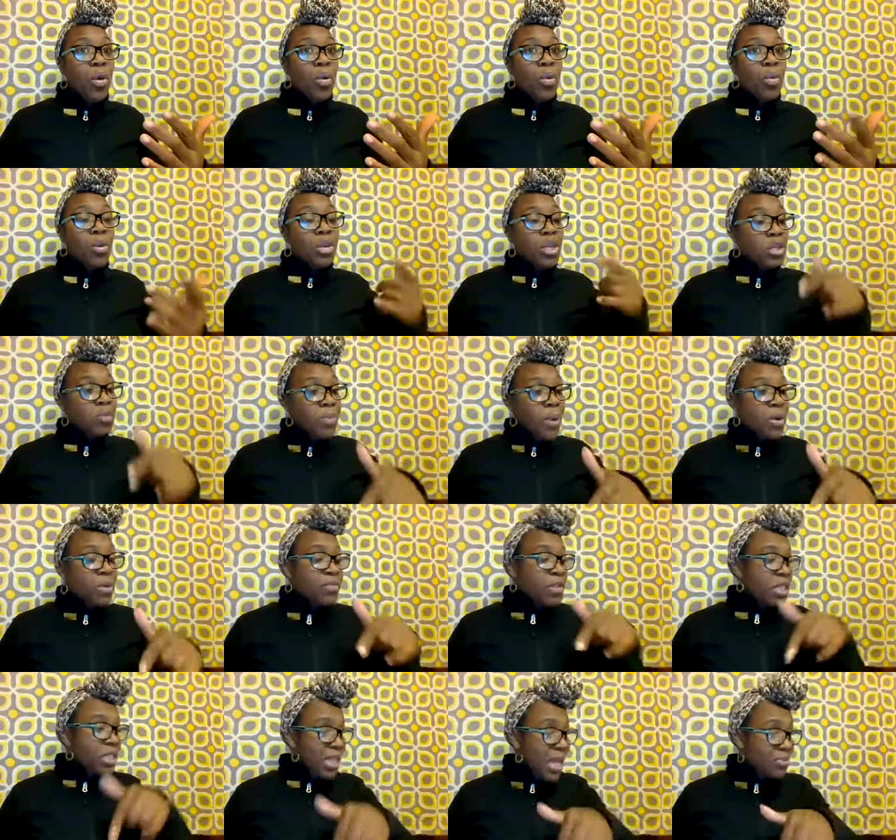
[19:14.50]
with the spirit
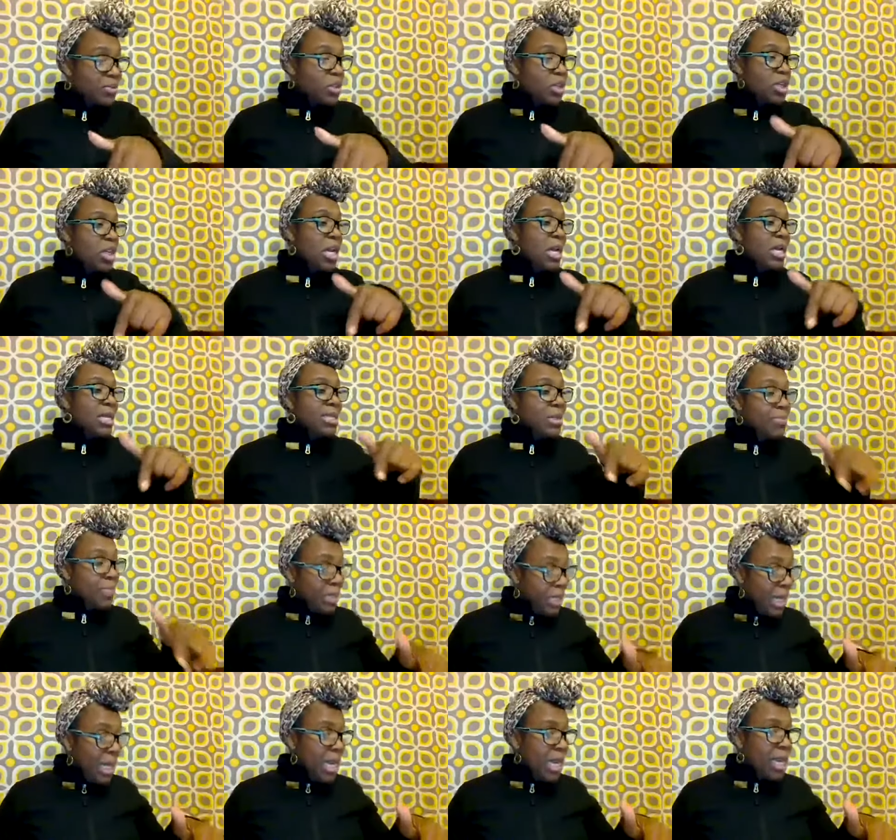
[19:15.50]
of deception to
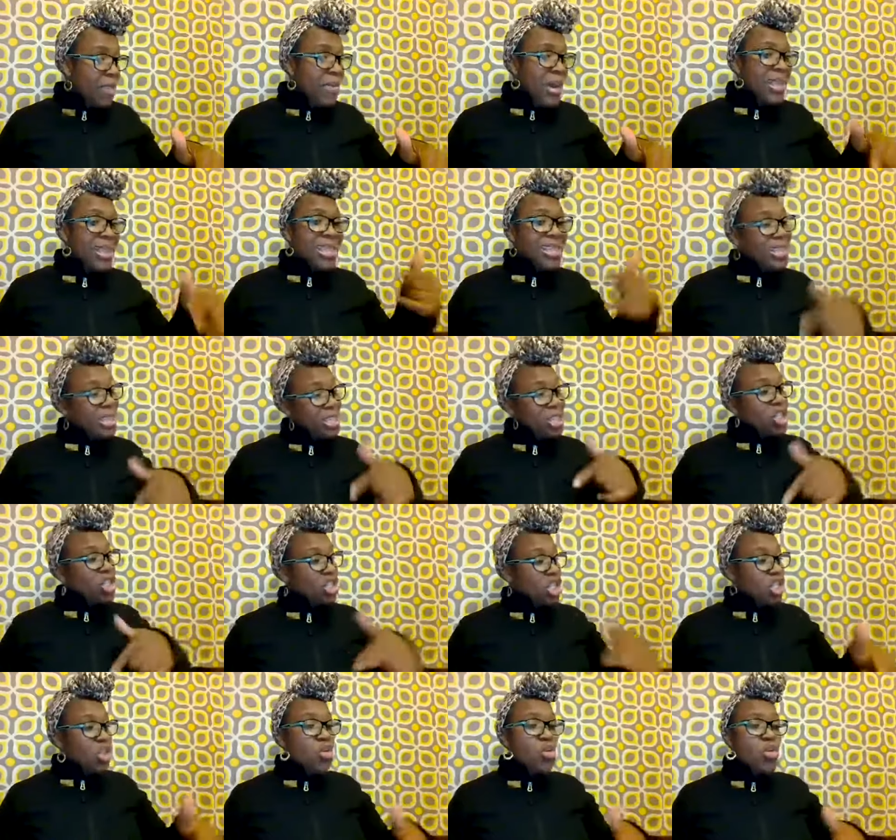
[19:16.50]
believe that this is
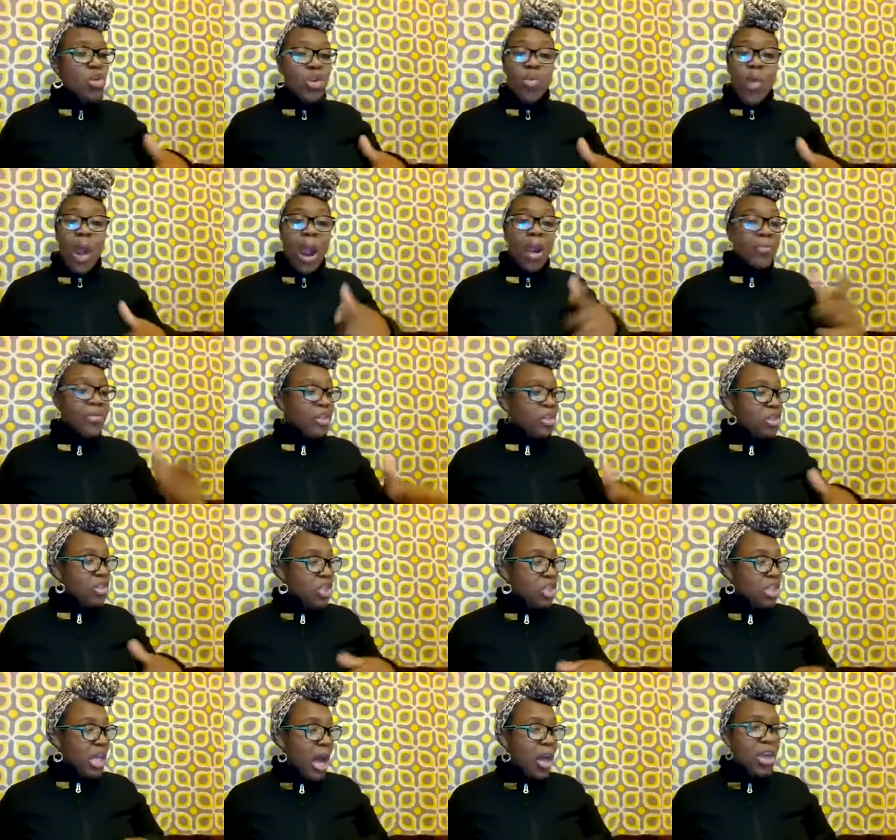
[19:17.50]
just who you are and this is
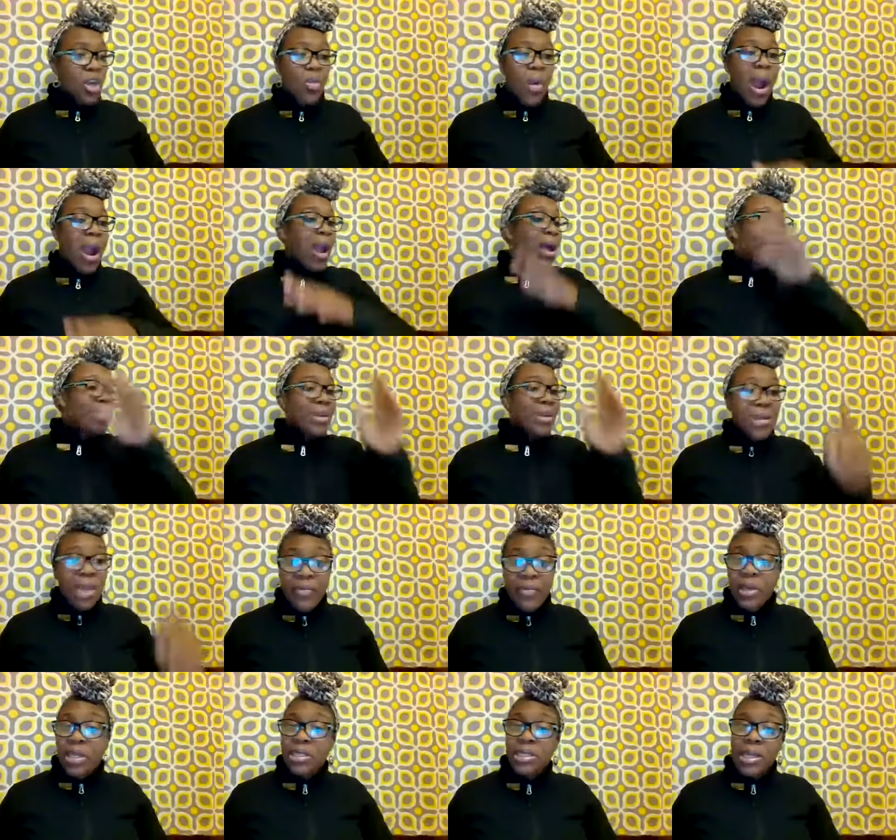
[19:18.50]
just how you are. The
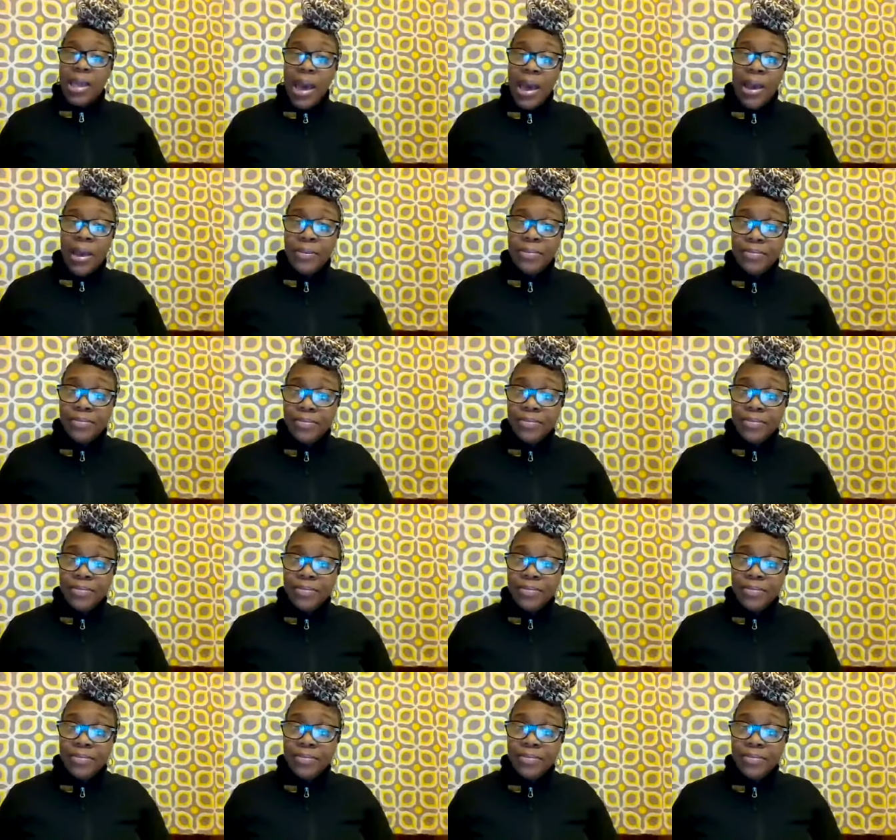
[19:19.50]
devil is a lie.